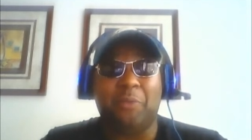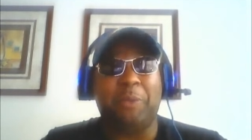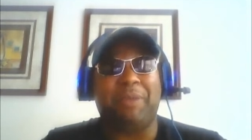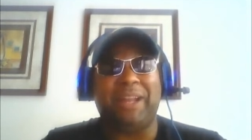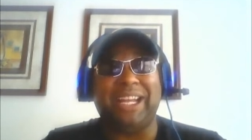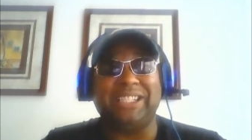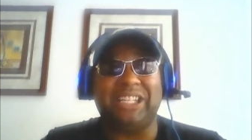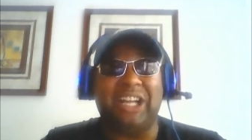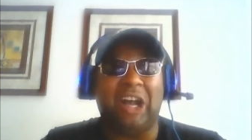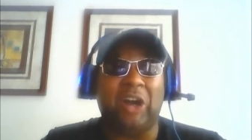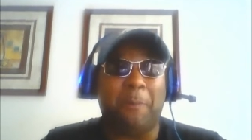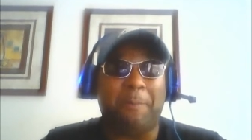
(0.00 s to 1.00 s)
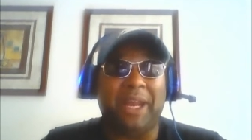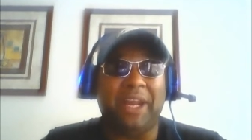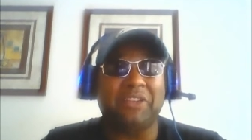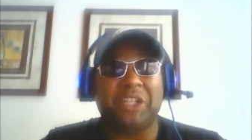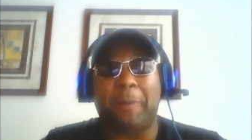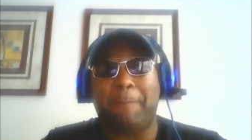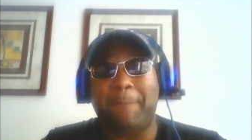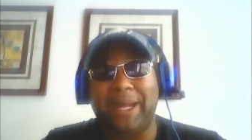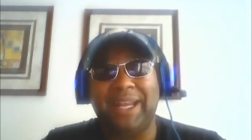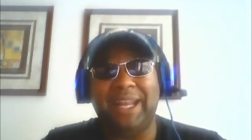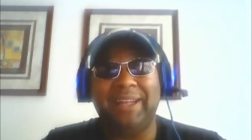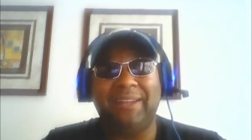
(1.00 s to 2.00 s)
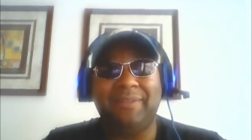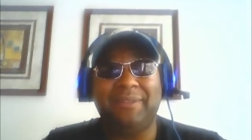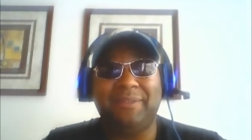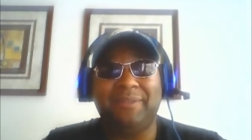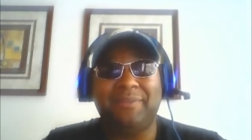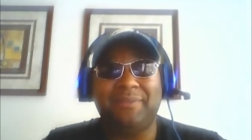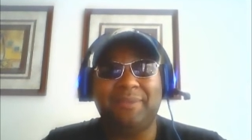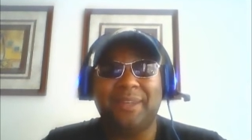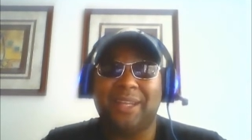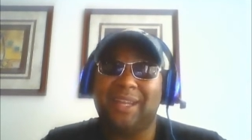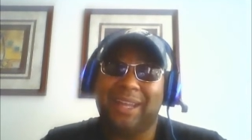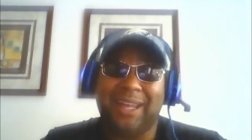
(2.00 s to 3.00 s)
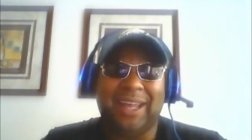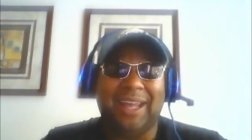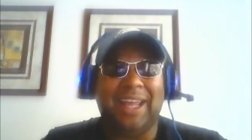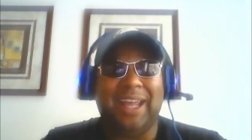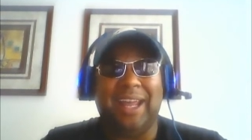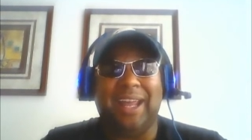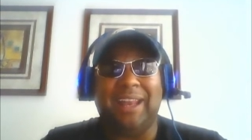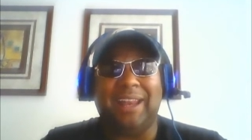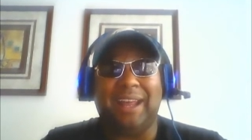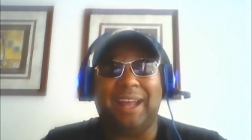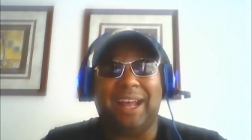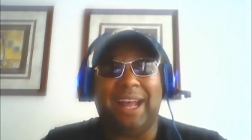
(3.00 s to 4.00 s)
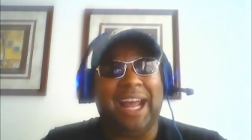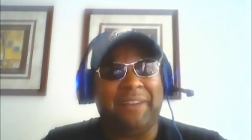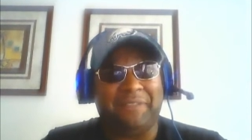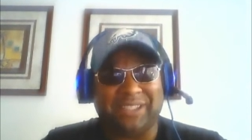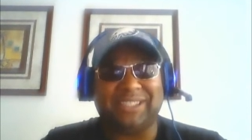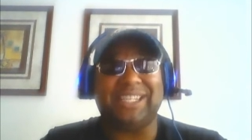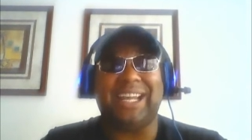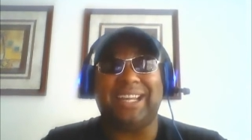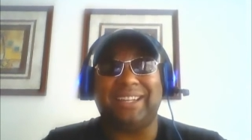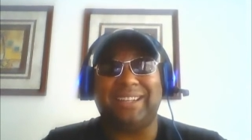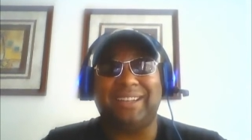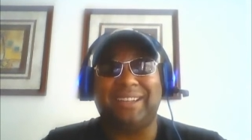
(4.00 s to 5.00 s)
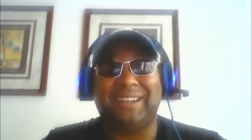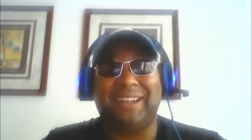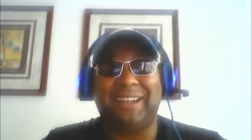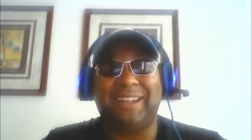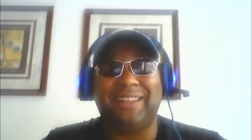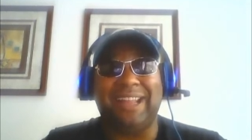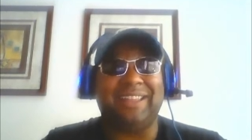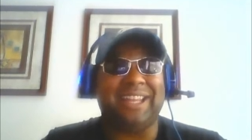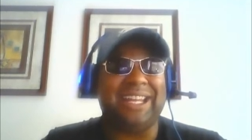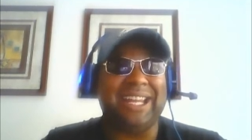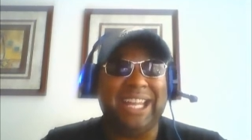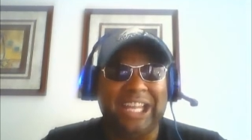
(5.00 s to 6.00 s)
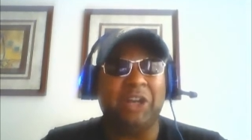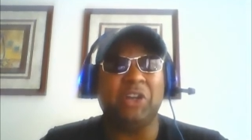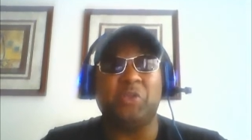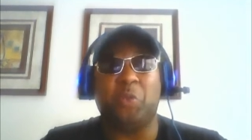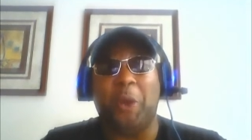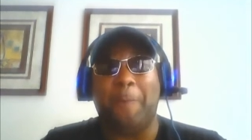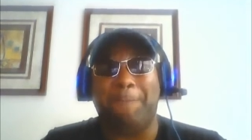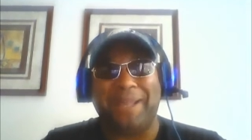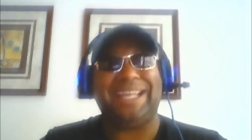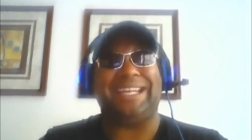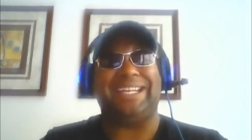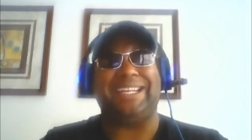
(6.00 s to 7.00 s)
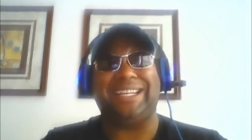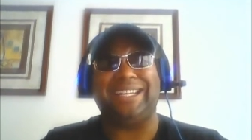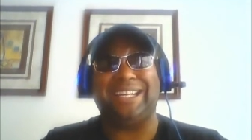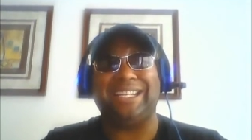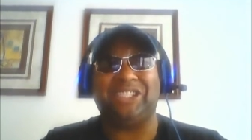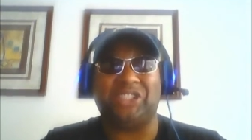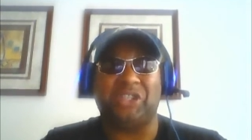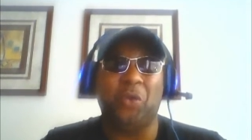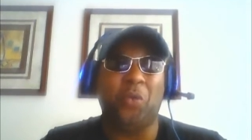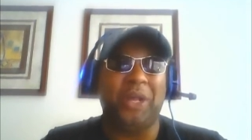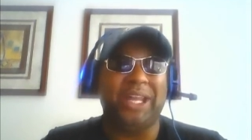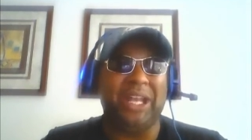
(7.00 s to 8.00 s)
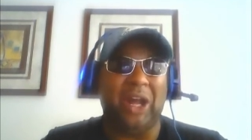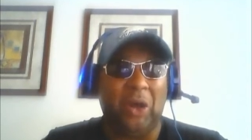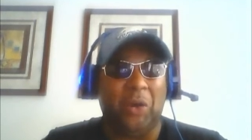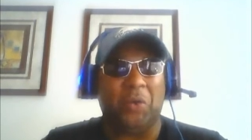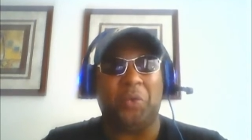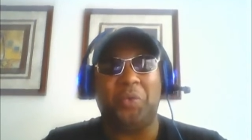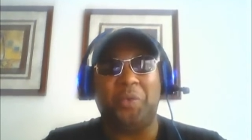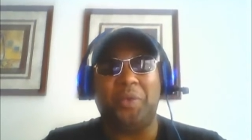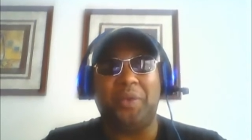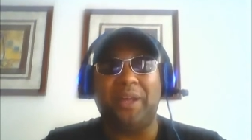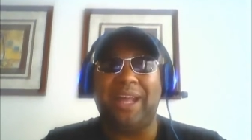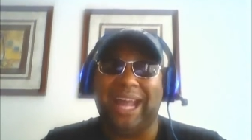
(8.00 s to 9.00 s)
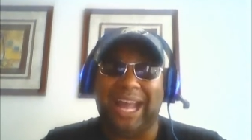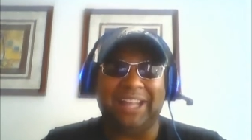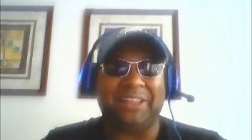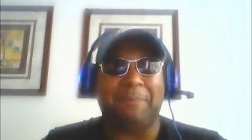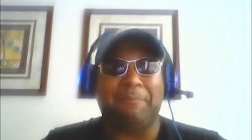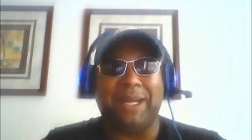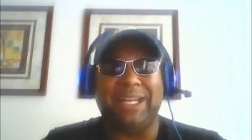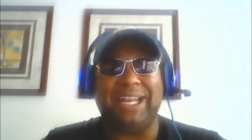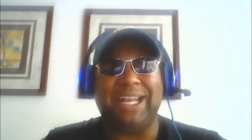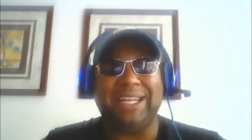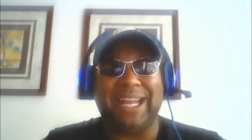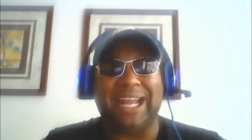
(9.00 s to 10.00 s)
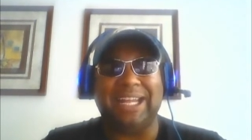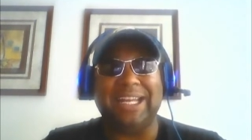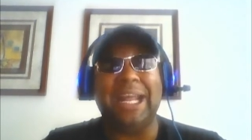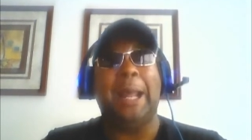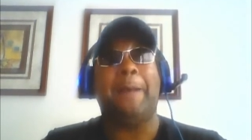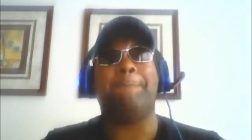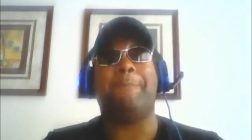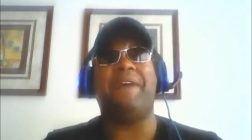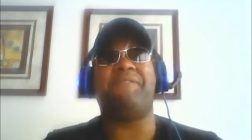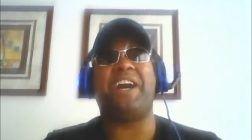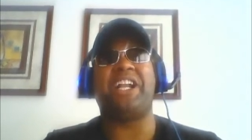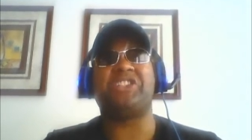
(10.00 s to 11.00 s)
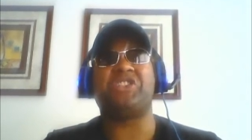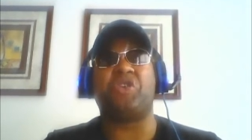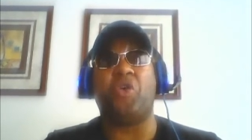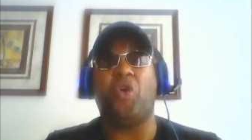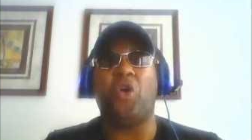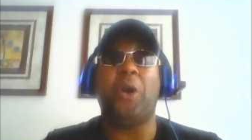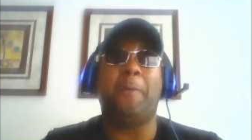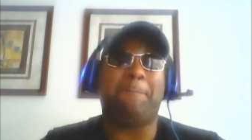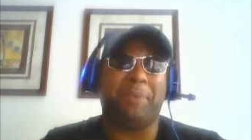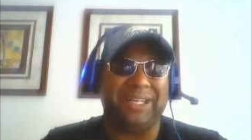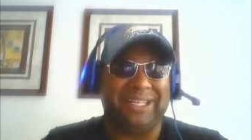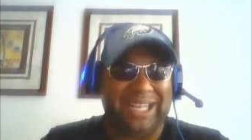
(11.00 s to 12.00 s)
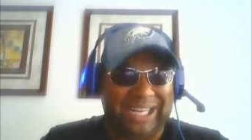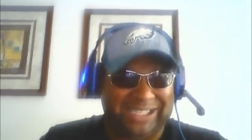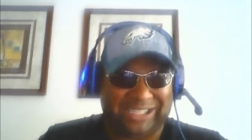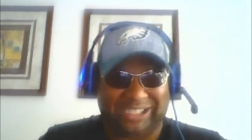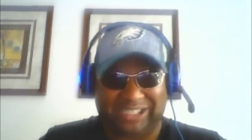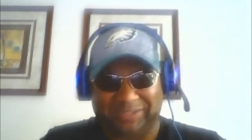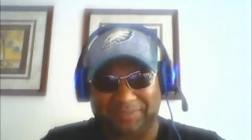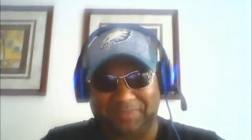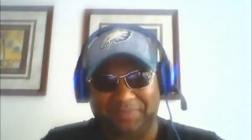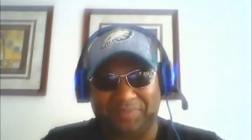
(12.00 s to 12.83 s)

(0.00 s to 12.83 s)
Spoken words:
We play the Chicago Bears on Monday. And I have to say that the Eagles will be 2-0 at the Monday night. My final score prediction.